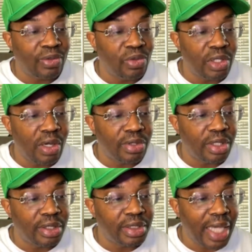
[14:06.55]
You look on
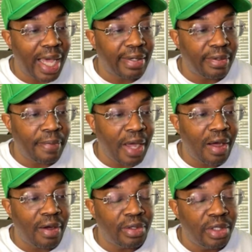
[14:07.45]
the other side of the
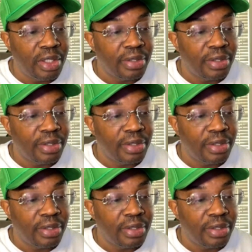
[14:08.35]
ball,